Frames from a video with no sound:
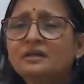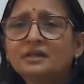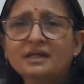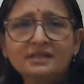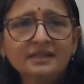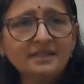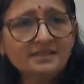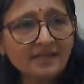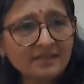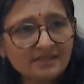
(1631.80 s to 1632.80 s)
cutlery
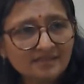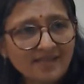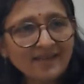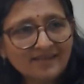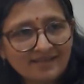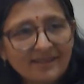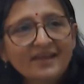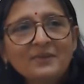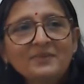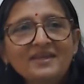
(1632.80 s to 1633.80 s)
sets, they are
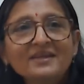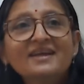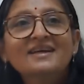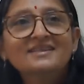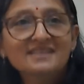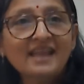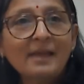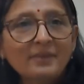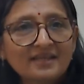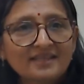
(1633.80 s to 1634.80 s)
being
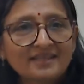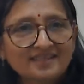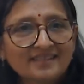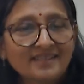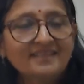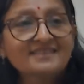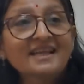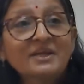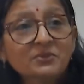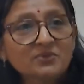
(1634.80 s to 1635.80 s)
ceramic. That is
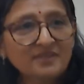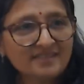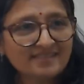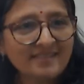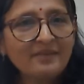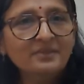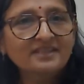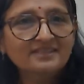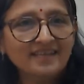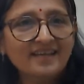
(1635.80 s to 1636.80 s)
nano coated
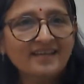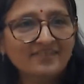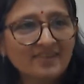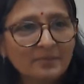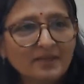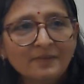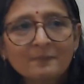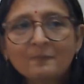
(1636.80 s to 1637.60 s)
ceramics, they are available.